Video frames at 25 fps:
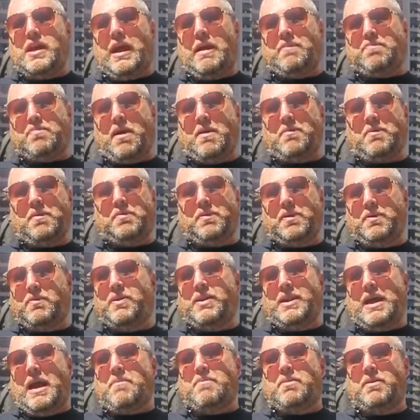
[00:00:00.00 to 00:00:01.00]
I probably
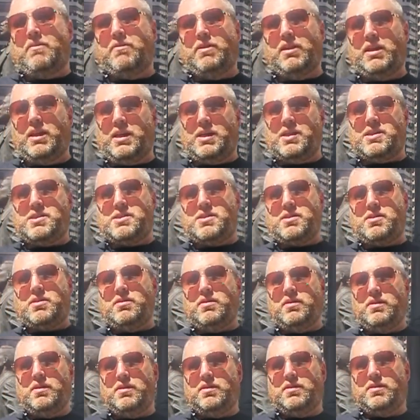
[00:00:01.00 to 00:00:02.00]
would not be released
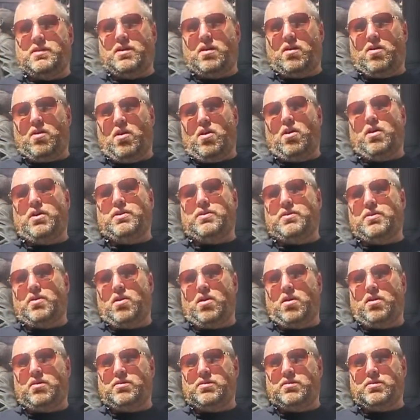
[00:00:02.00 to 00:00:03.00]
you know, on
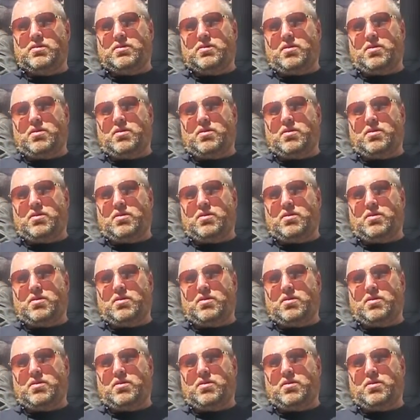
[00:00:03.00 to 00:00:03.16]
on